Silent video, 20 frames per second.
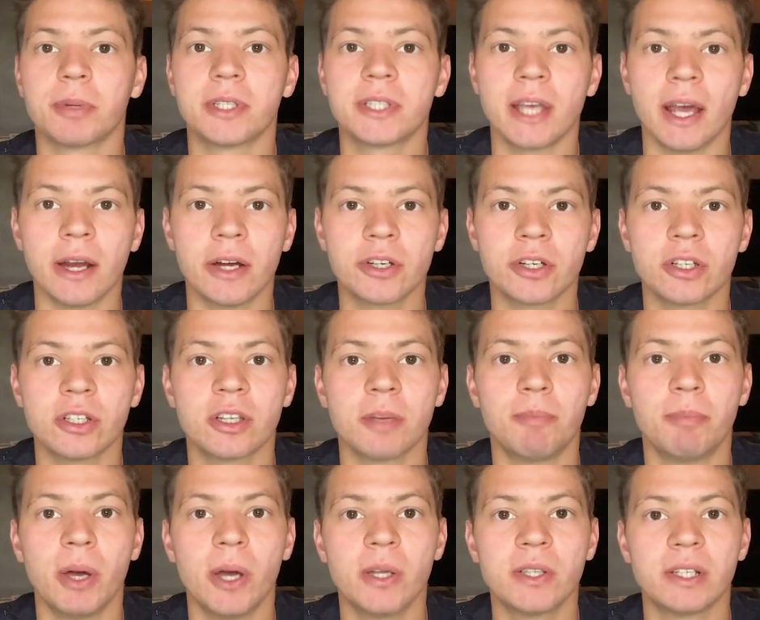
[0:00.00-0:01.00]
protection to
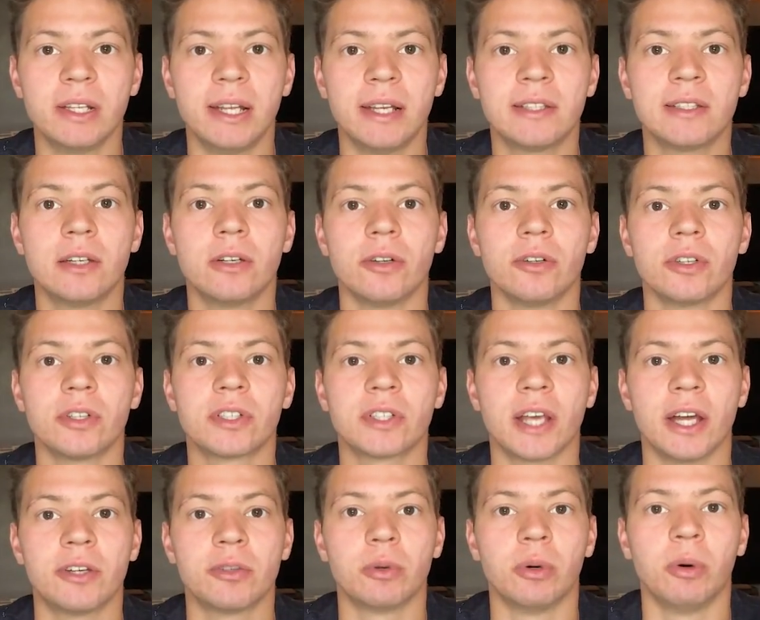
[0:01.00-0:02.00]
birds listed under
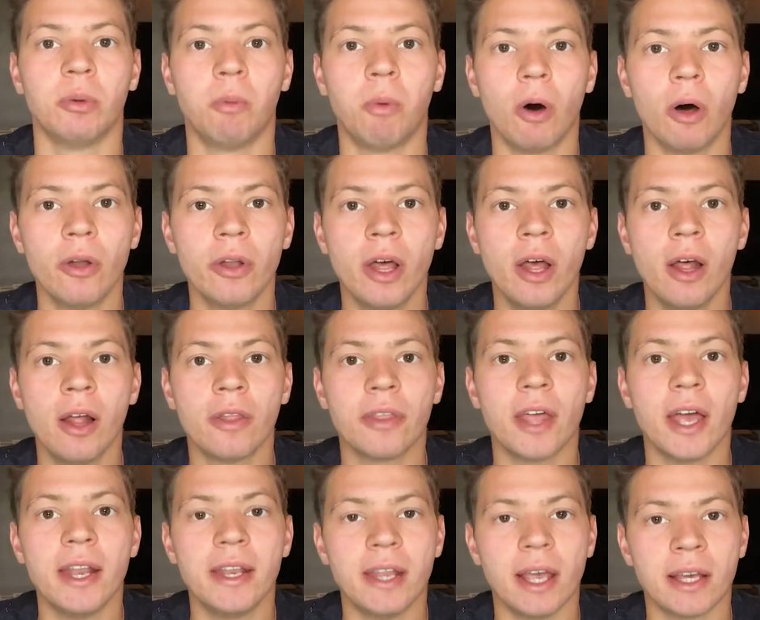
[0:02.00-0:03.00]
Schedule 1,
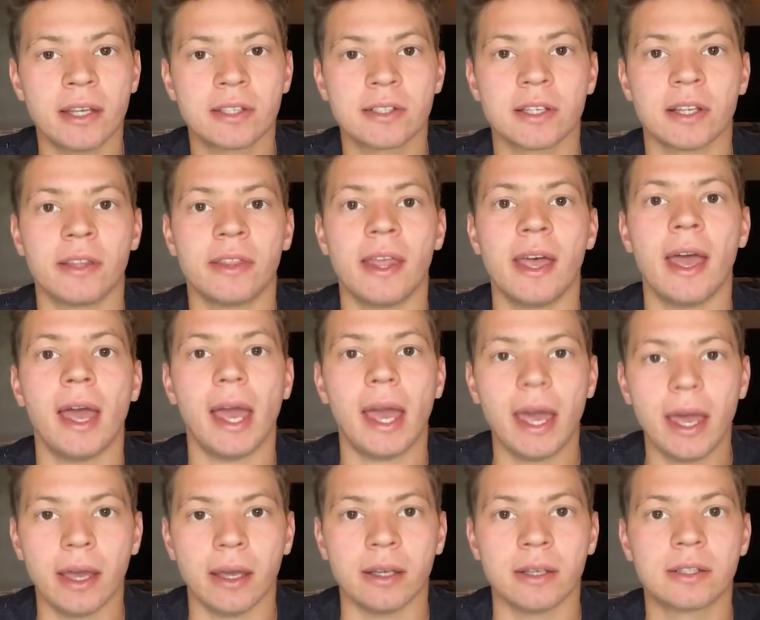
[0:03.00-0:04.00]
their nests and their
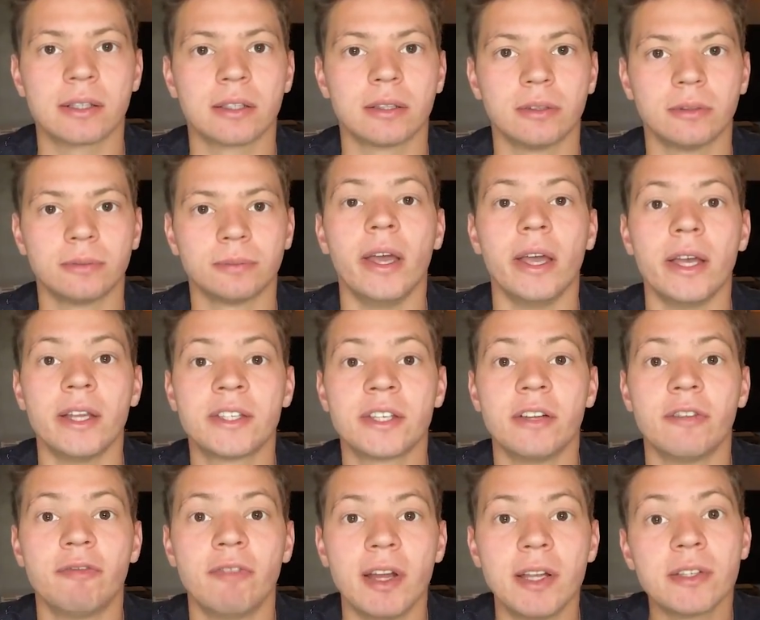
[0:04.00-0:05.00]
eggs. It's
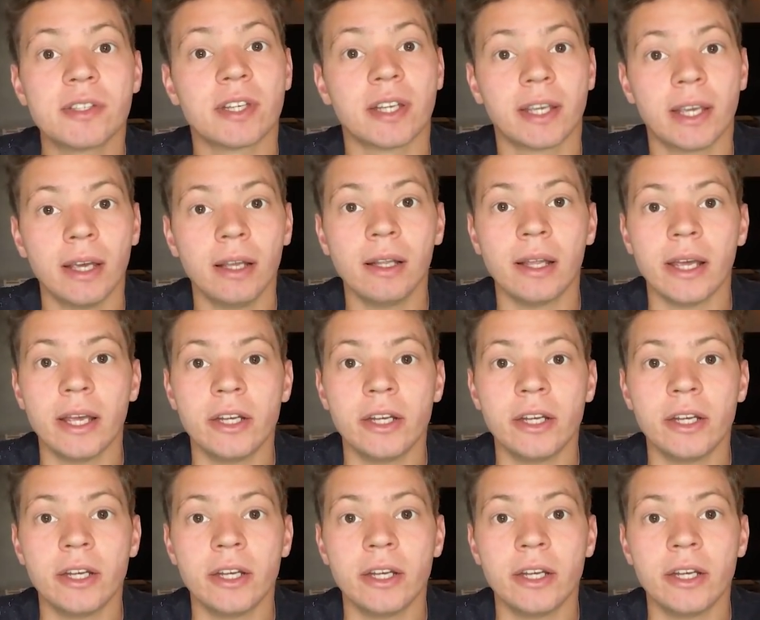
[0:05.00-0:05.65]
an offence to kill,